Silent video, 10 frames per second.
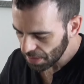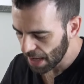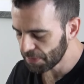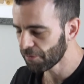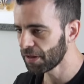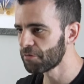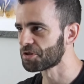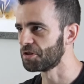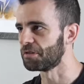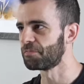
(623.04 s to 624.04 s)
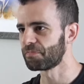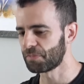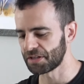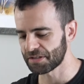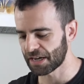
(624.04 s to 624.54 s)
I mean, the flavor is good,
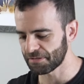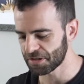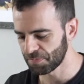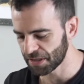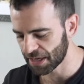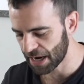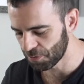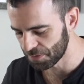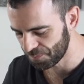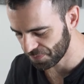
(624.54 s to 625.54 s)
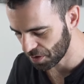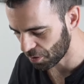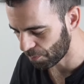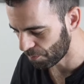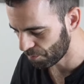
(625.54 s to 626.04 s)
but it's not something that I would
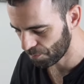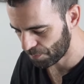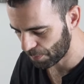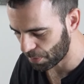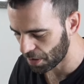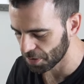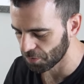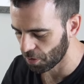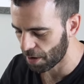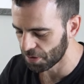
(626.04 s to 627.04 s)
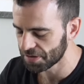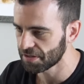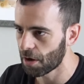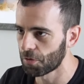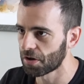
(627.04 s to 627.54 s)
go bonkers for. I
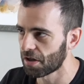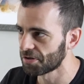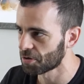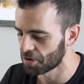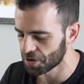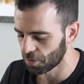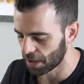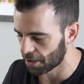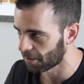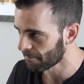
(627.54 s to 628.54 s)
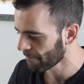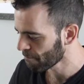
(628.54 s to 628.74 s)
wouldn't call this traditional at all.